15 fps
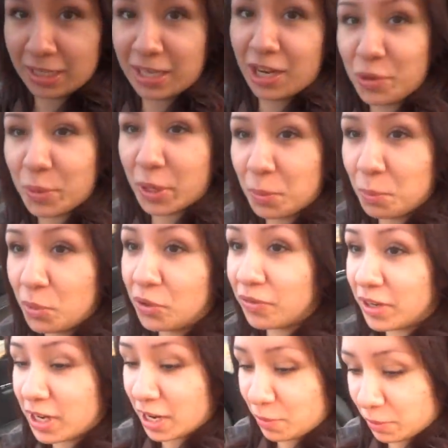to come on a
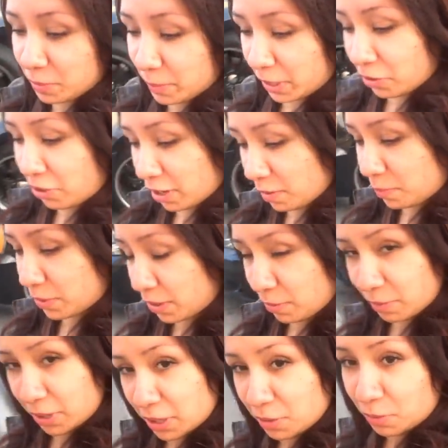movie date with my grandpa.
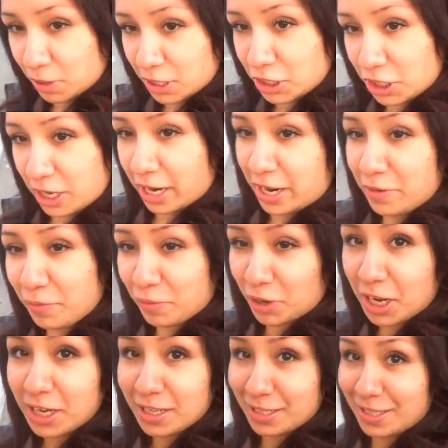We're gonna watch I,
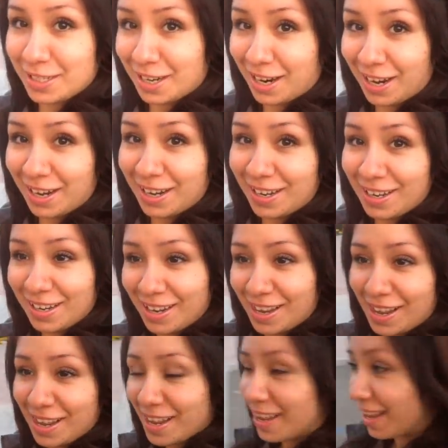Frankenstein.
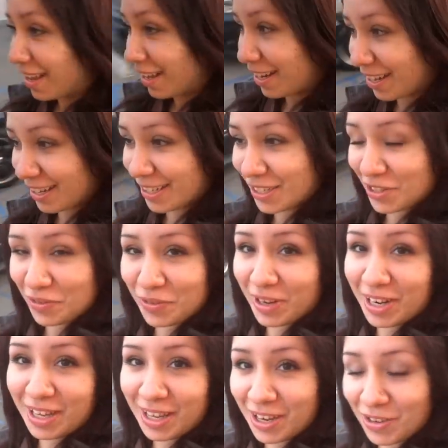So
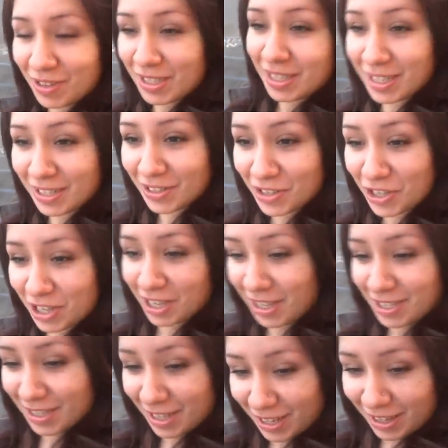funny, they always get so shy the
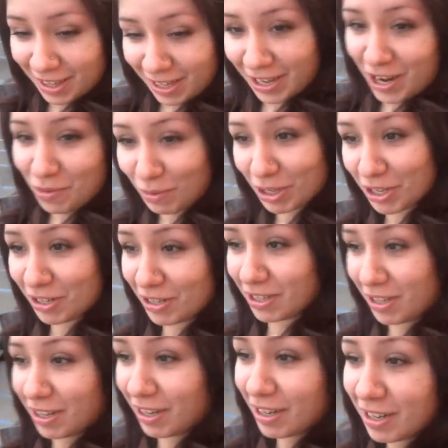second the camera turns
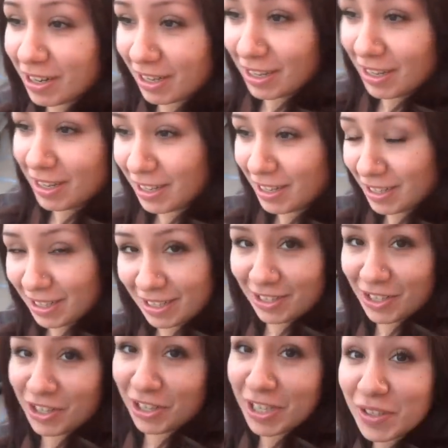on. I'm
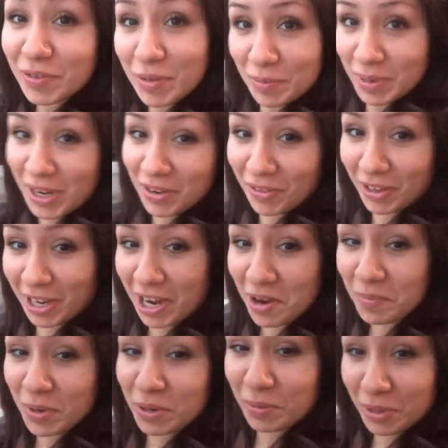sure he's flipping off the
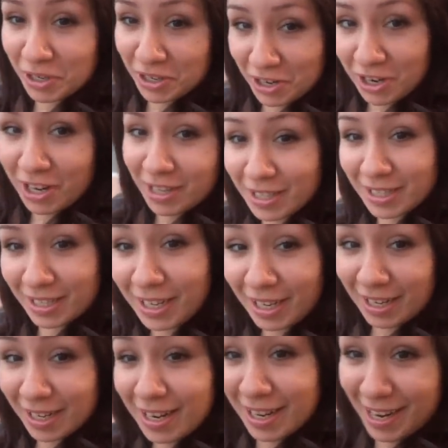camera when you're not
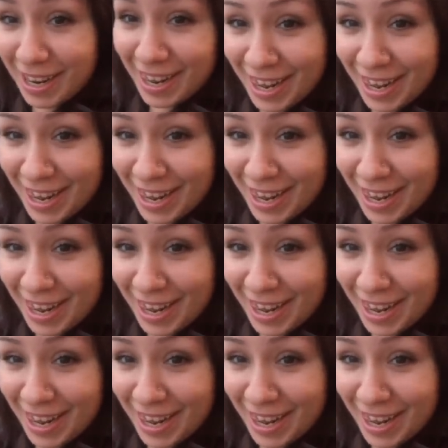seeing.